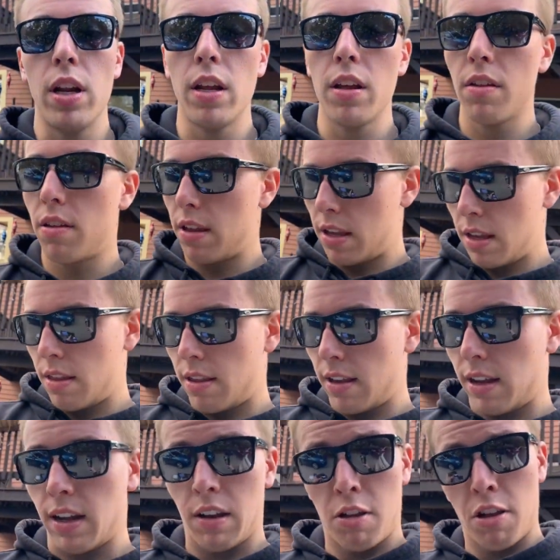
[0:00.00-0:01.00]
it is, it's
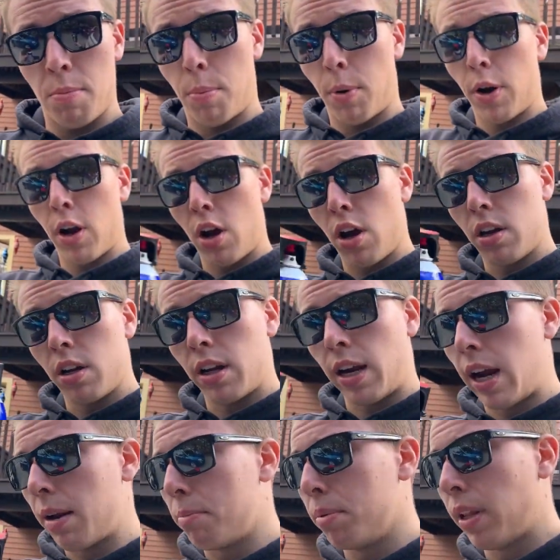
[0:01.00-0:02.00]
like a spray-on
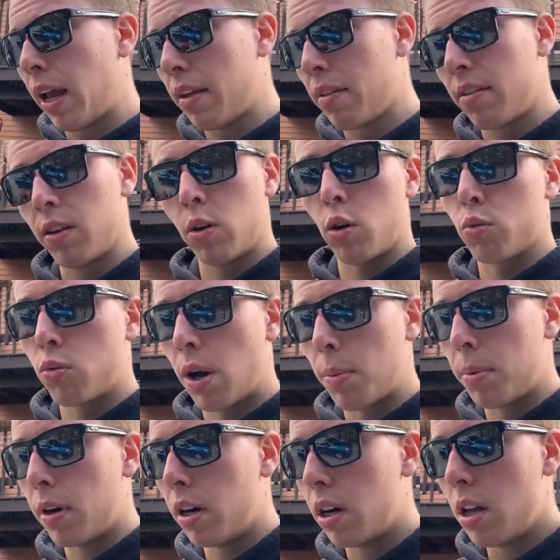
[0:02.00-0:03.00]
kind of plastic or
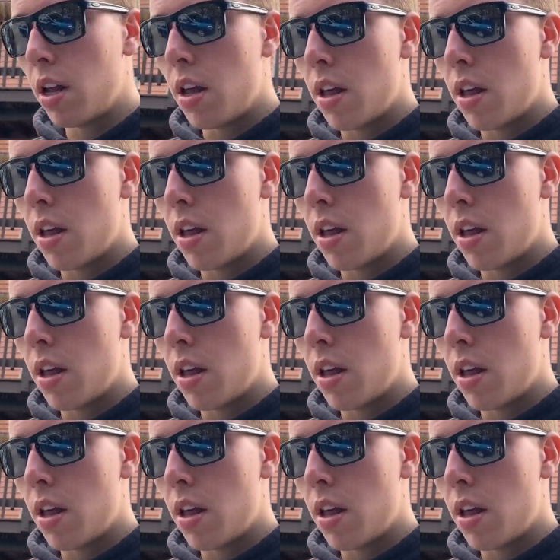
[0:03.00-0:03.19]
rubber